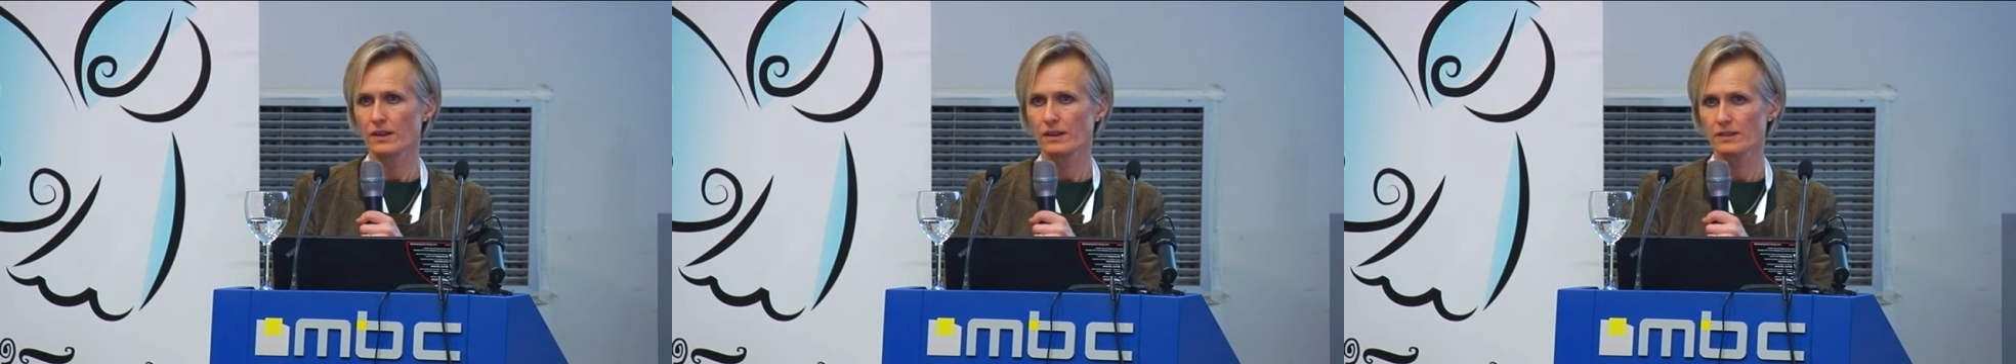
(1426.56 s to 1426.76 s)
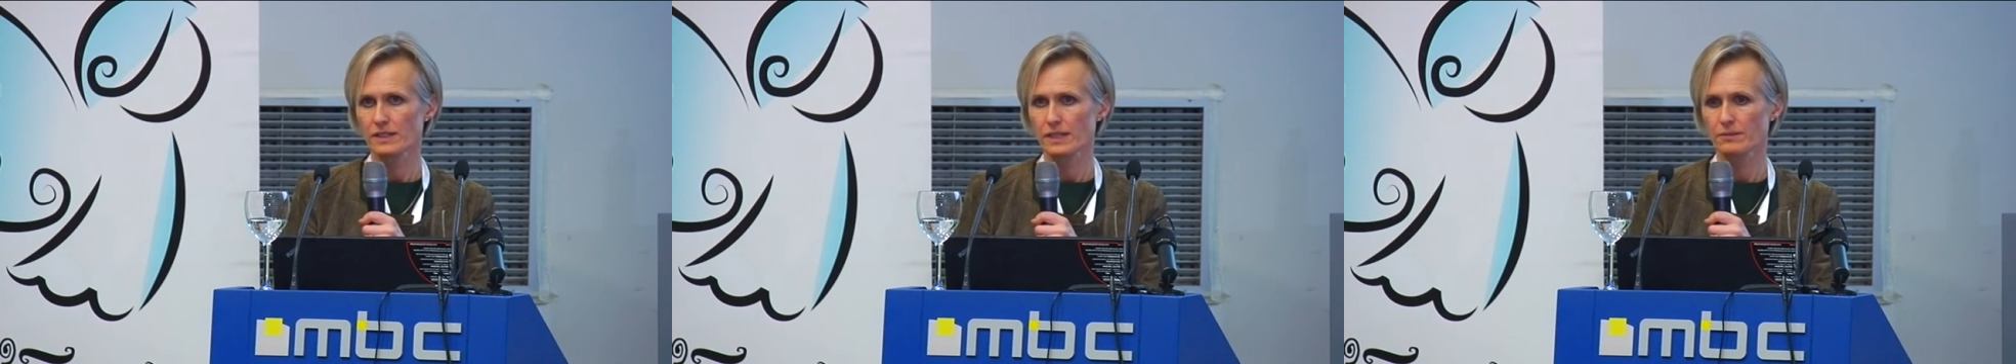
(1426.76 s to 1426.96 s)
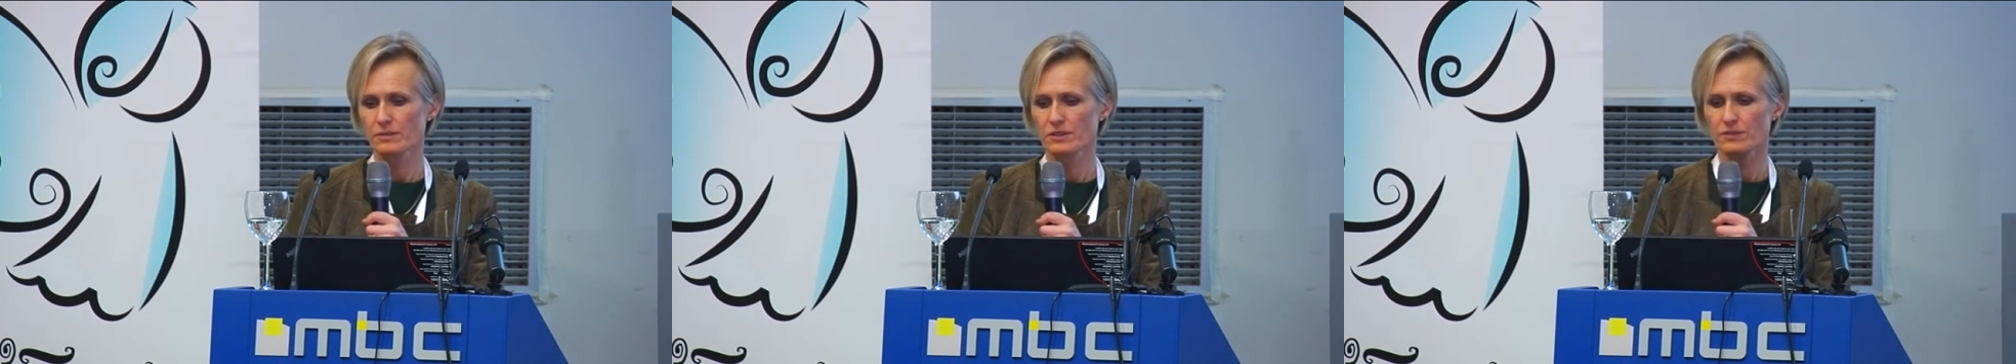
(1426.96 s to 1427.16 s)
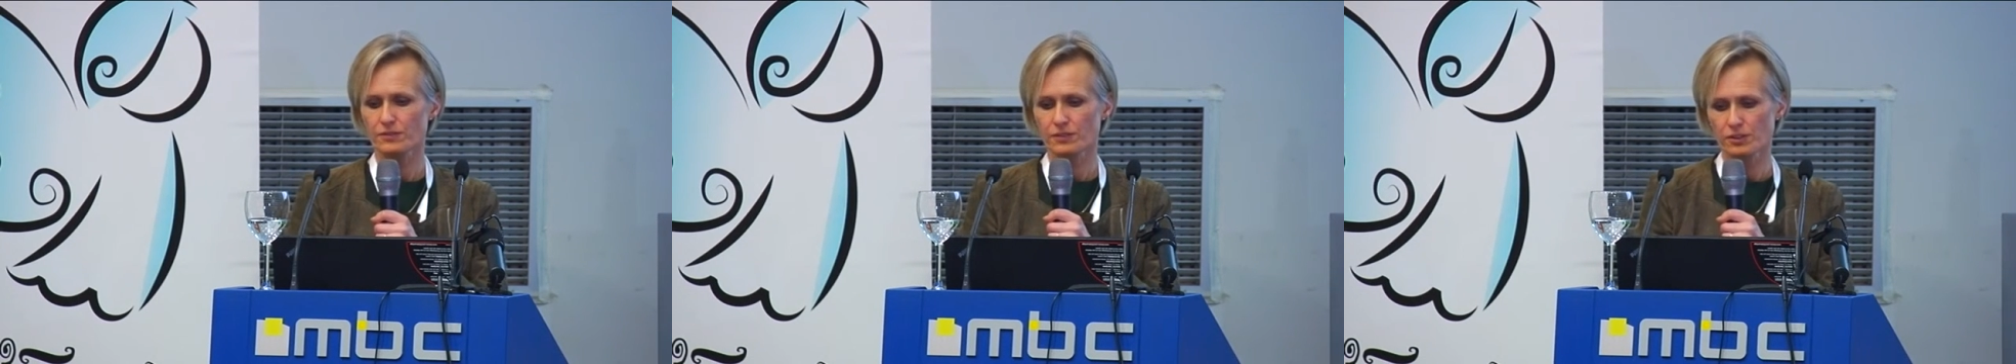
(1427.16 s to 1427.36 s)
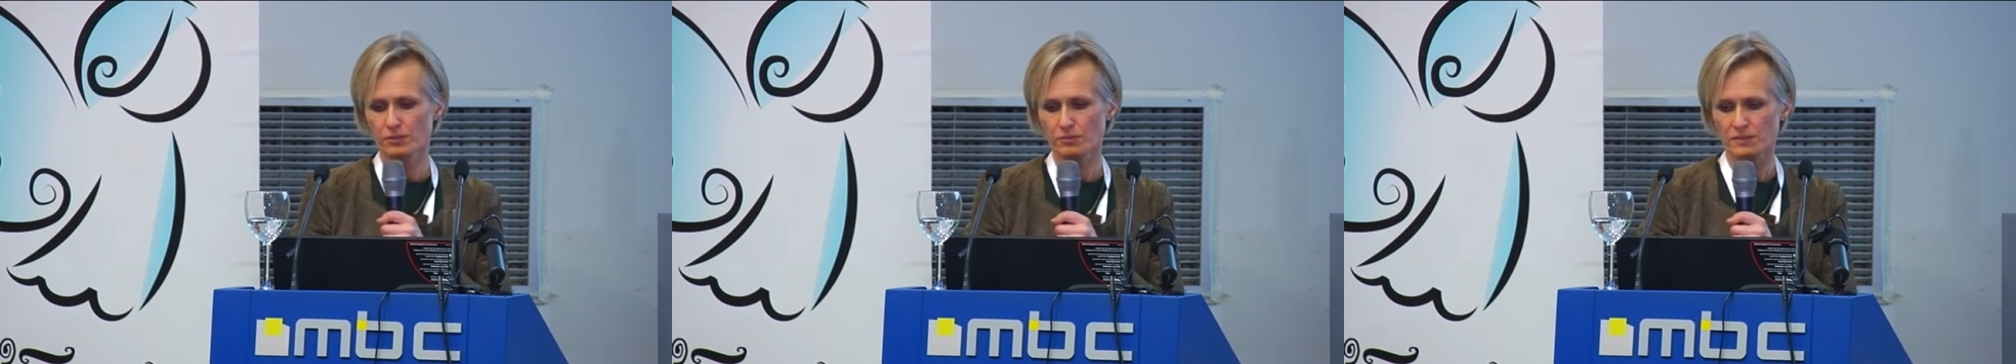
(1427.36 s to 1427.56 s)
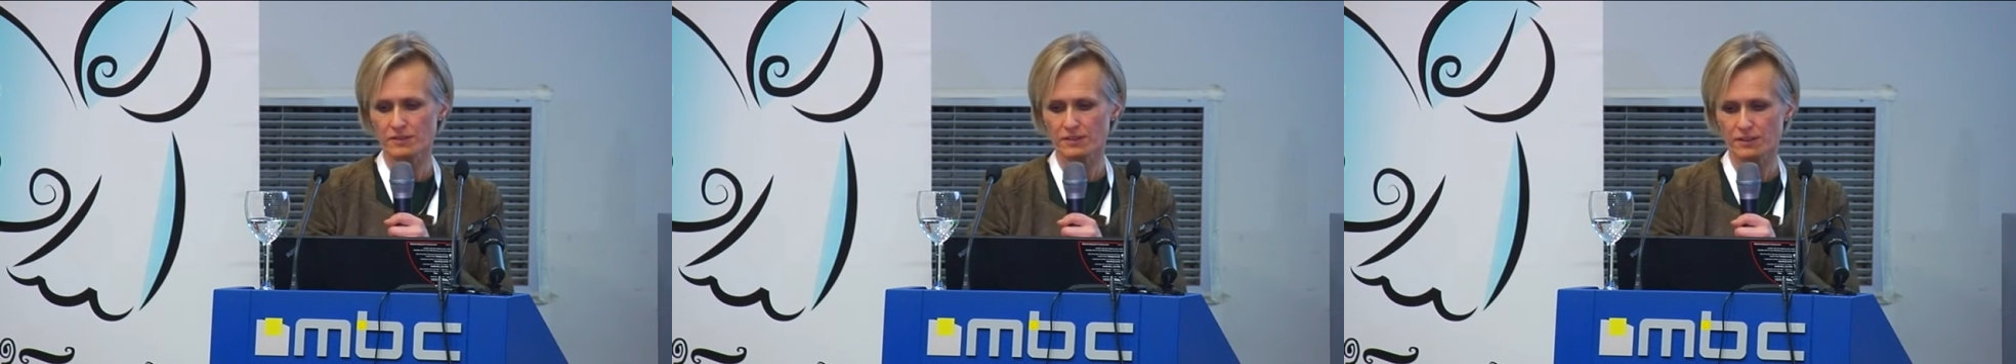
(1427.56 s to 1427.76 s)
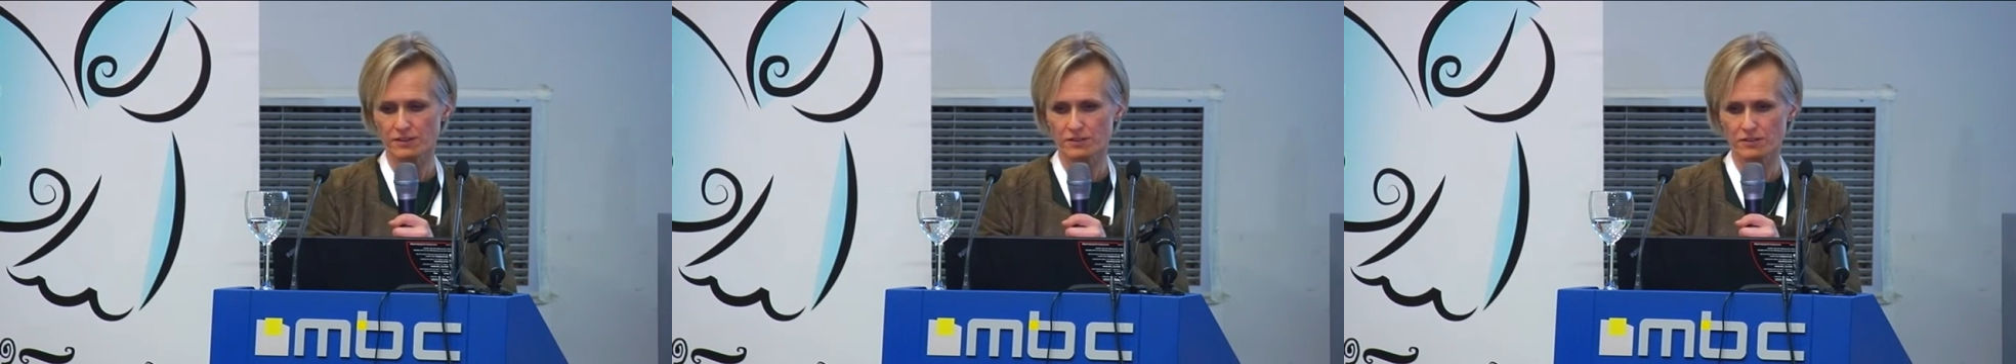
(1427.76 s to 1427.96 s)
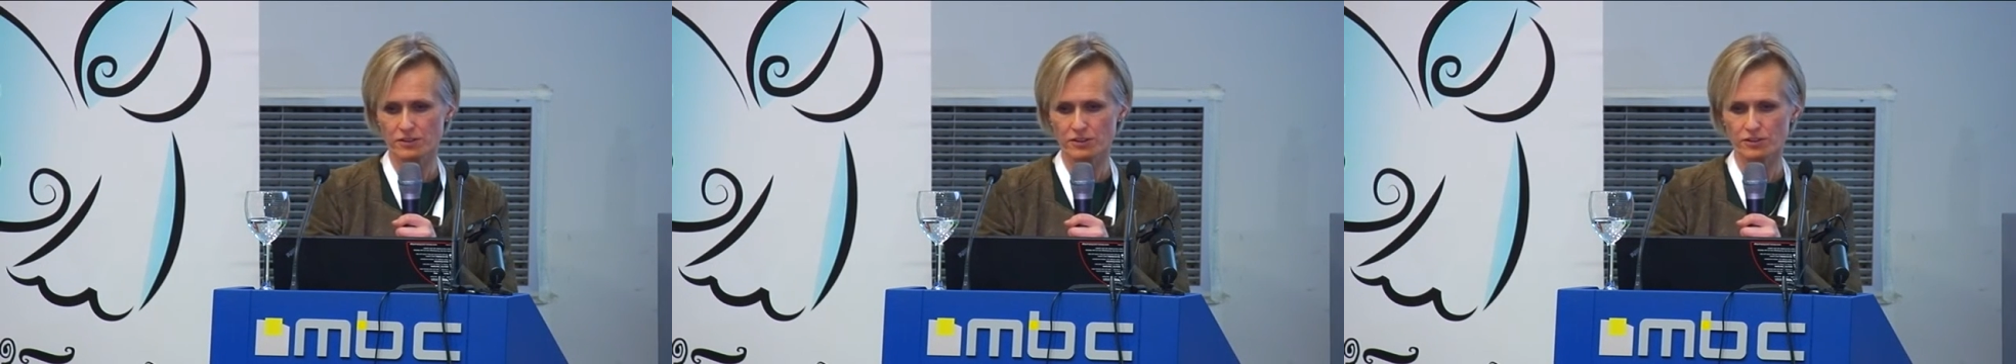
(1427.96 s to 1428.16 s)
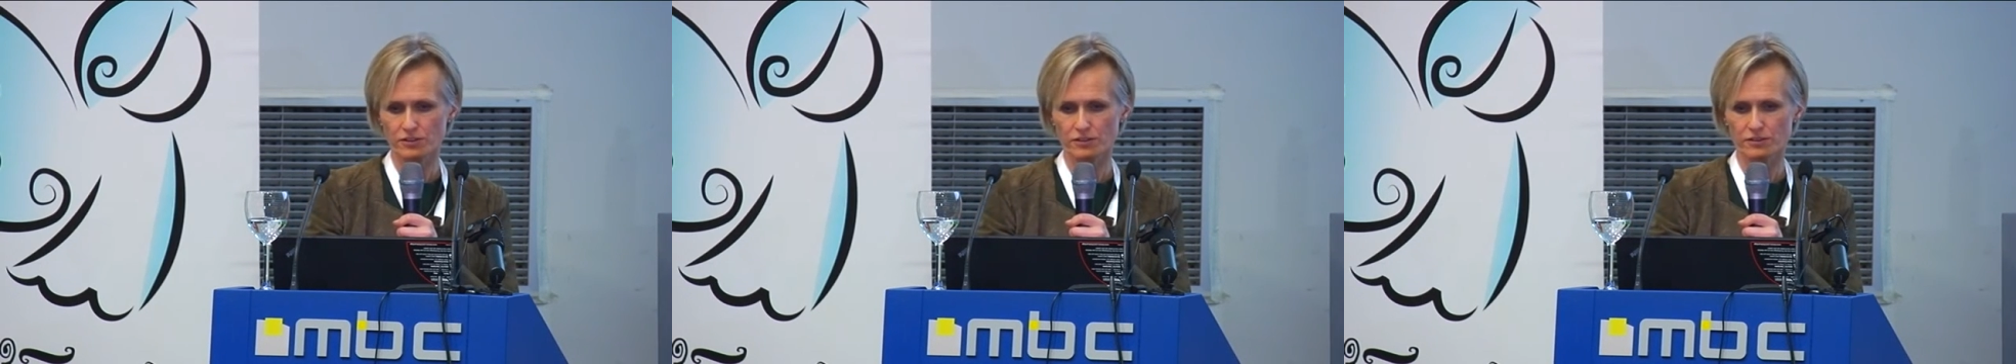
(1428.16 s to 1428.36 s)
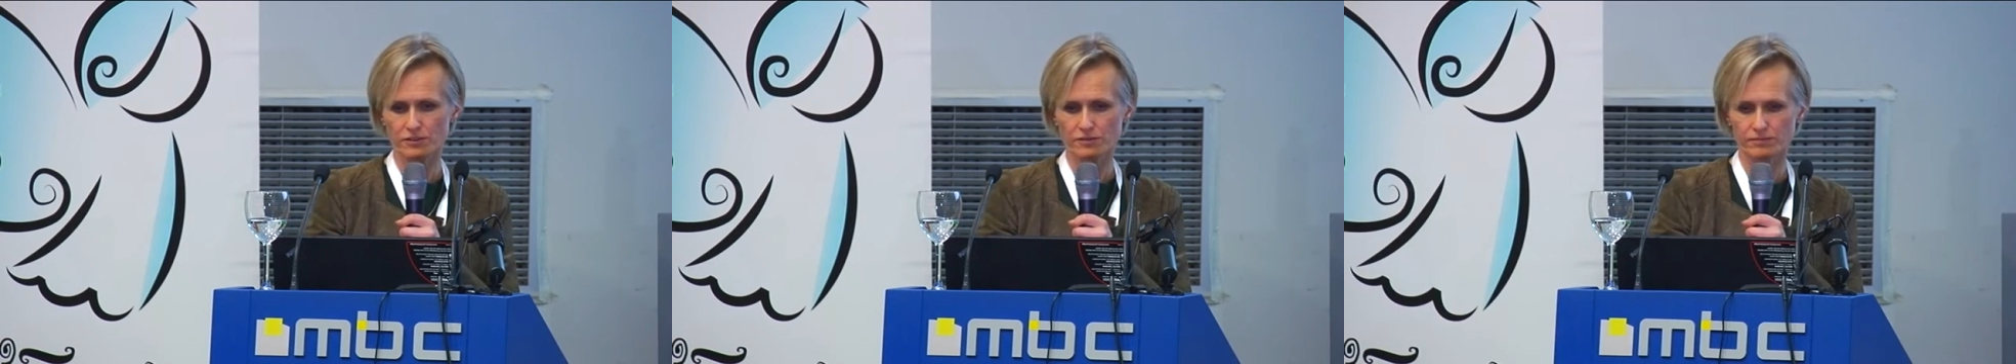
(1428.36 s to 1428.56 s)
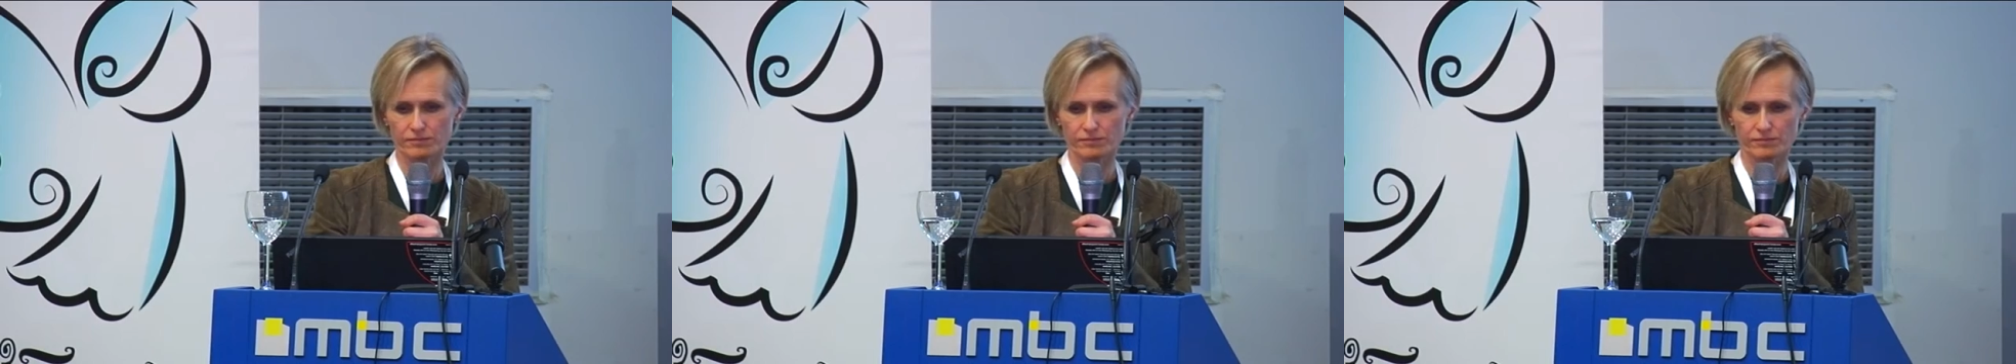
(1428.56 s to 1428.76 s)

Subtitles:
adapted for human cells and tissues.